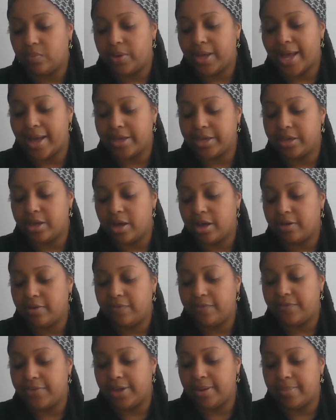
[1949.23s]
we got
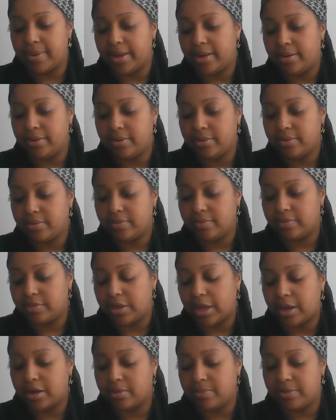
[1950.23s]
young female.
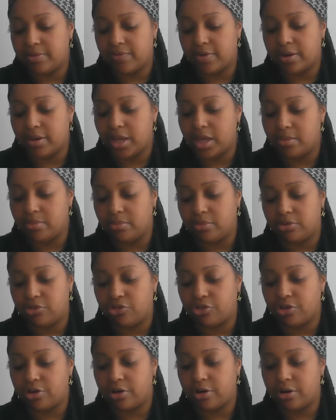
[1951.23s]
They could be very
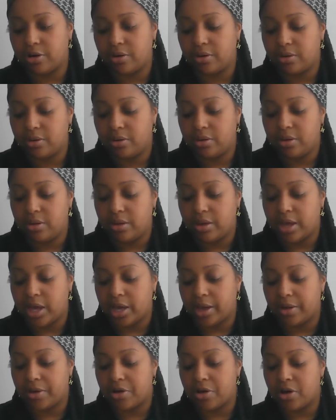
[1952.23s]
immature.
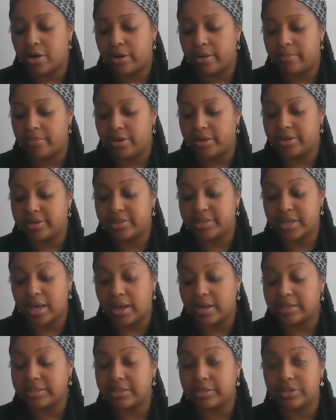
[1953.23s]
And karma,
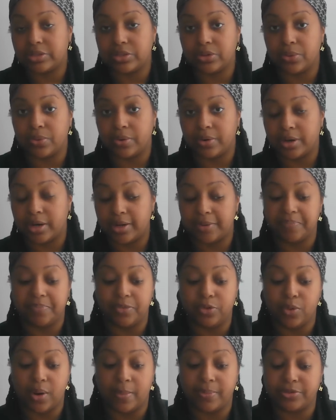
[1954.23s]
toxic story,
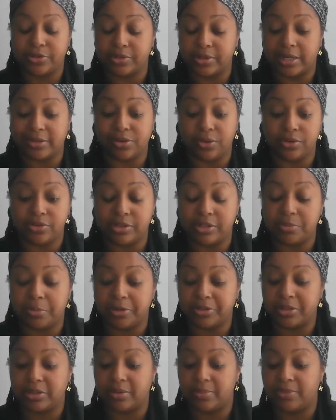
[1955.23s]
new opportunity. I told you this
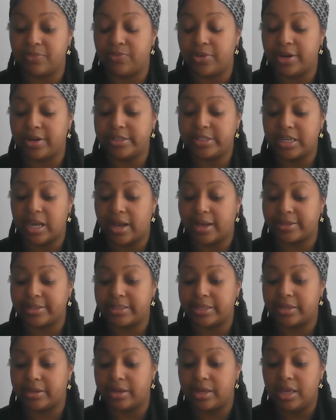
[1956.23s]
person could be very
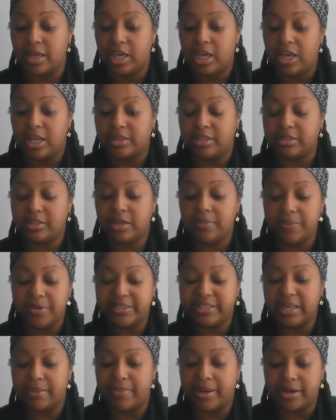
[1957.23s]
toxic. This could
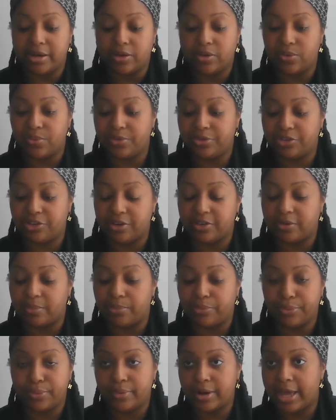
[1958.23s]
be somebody who was
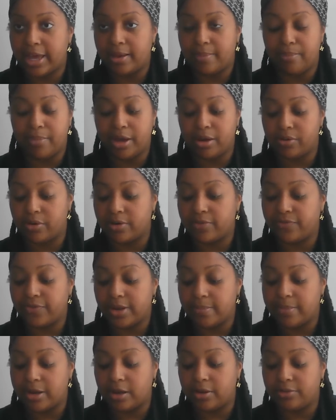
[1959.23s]
just brunette, male or
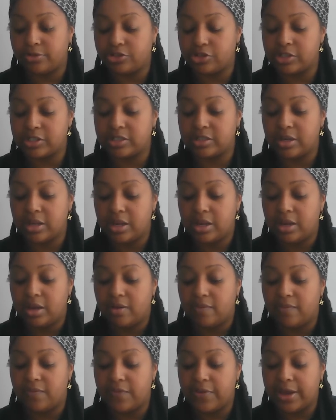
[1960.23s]
female, just
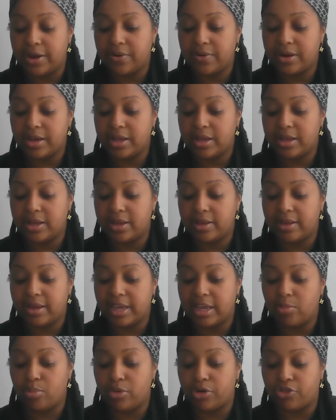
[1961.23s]
very
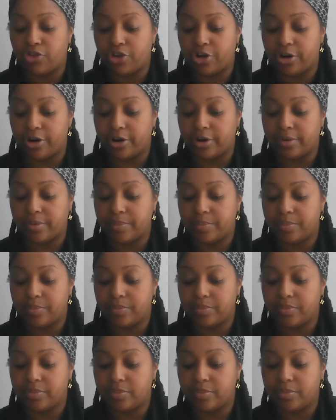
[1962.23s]
immature,